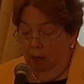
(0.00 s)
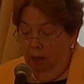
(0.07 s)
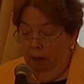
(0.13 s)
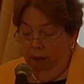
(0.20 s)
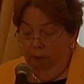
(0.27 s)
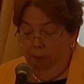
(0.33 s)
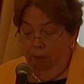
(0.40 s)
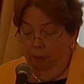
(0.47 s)

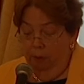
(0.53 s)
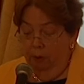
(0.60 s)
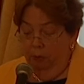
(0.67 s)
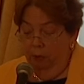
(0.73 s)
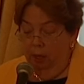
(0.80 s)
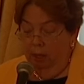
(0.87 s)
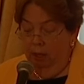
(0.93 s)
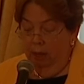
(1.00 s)
have been
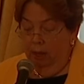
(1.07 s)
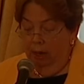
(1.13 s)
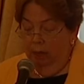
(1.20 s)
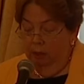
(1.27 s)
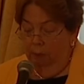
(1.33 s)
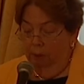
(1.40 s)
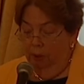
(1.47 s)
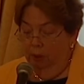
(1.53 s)
written
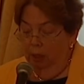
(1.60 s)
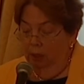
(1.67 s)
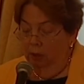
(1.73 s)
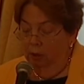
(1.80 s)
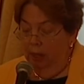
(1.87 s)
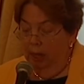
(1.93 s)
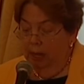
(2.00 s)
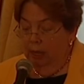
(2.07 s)
on the
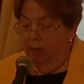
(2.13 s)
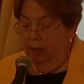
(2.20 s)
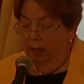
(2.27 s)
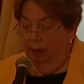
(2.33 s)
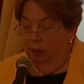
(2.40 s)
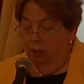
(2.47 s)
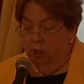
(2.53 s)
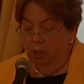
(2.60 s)
political
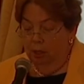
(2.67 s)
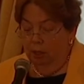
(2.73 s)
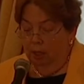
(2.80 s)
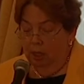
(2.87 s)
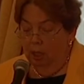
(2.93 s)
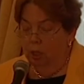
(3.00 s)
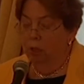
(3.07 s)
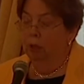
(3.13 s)
ideology that
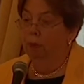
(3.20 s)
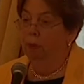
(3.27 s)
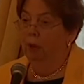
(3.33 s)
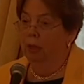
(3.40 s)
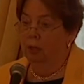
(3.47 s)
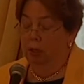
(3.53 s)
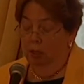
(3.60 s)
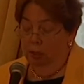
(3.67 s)
each of the
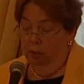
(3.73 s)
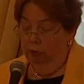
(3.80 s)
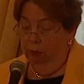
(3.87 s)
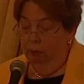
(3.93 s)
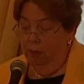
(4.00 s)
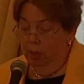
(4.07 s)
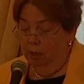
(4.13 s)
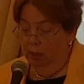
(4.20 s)
presidents,
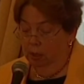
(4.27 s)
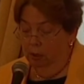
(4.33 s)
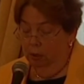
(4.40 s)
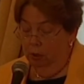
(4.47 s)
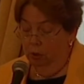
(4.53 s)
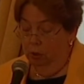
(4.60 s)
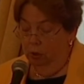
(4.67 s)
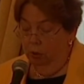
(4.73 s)
from Nixon
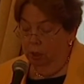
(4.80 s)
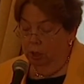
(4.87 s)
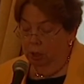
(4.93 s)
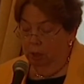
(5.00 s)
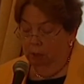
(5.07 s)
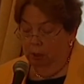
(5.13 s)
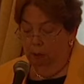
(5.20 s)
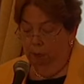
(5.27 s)
to George
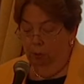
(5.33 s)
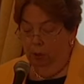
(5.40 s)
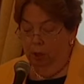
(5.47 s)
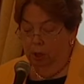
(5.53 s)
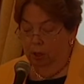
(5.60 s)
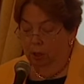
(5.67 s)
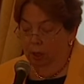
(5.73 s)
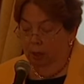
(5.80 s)
W.
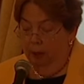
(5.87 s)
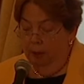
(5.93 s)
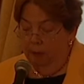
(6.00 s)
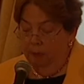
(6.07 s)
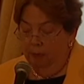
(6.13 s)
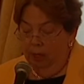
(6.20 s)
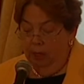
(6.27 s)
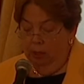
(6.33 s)
Bush,
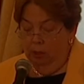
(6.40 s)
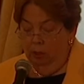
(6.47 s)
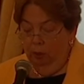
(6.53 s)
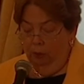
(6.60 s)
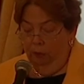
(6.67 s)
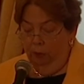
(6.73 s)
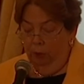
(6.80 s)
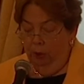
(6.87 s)
has
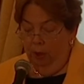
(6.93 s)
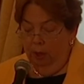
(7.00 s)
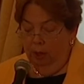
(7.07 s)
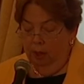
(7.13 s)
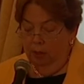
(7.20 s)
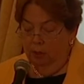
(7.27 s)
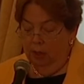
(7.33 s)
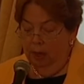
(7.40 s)
looked for
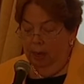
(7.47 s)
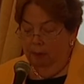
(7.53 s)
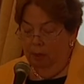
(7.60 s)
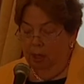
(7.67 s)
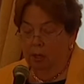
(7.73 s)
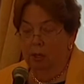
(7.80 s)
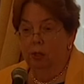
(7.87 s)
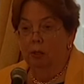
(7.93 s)
in his
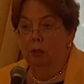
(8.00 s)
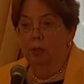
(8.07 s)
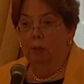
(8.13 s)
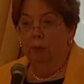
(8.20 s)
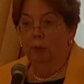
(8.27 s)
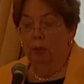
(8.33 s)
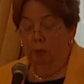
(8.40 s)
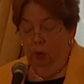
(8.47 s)
nominees to the
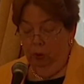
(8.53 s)
Supreme